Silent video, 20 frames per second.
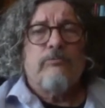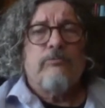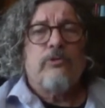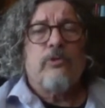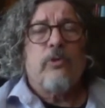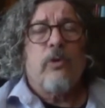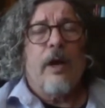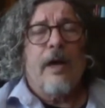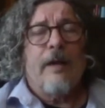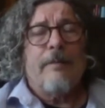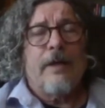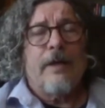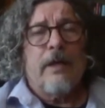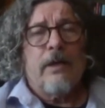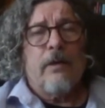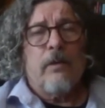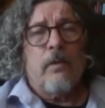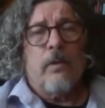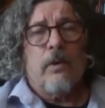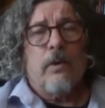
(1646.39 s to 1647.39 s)

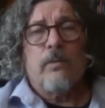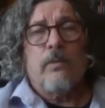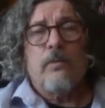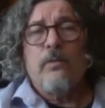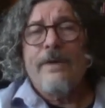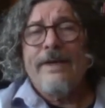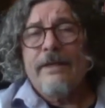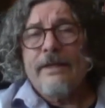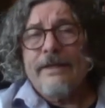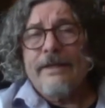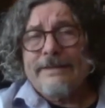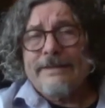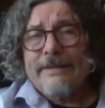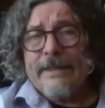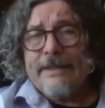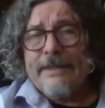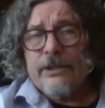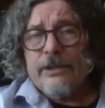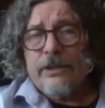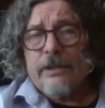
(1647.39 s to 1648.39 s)
trauma or
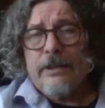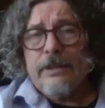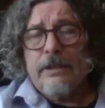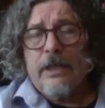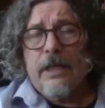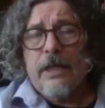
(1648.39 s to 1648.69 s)
realization